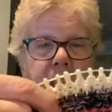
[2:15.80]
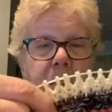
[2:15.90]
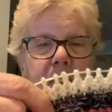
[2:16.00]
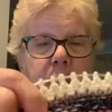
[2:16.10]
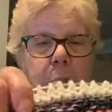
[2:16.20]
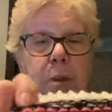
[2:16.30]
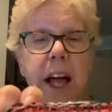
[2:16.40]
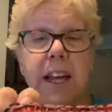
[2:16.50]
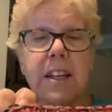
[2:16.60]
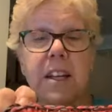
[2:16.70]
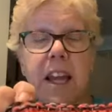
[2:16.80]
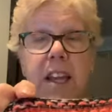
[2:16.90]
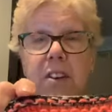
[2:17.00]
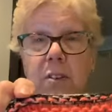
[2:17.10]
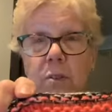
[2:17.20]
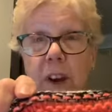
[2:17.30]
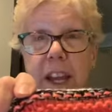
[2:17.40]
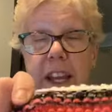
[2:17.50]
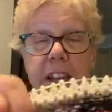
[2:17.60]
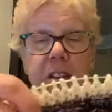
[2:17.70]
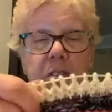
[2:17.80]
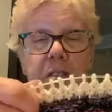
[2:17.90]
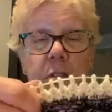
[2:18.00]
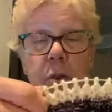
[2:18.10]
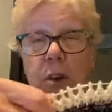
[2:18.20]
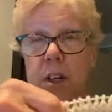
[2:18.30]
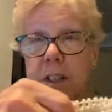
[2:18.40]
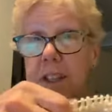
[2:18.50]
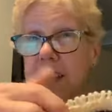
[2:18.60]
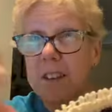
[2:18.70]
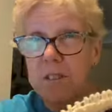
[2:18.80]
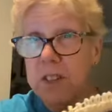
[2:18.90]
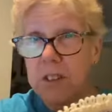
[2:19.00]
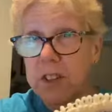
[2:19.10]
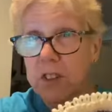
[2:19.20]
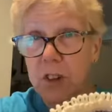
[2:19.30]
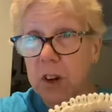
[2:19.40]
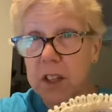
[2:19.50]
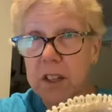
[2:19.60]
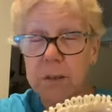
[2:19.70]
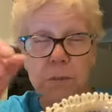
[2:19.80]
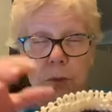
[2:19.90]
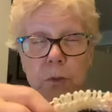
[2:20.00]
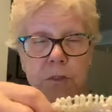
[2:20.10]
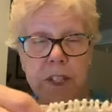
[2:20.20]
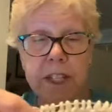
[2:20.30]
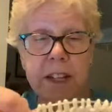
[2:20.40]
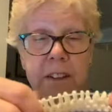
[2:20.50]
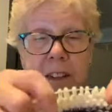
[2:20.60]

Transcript: The black and gray for, it's a very dark movie.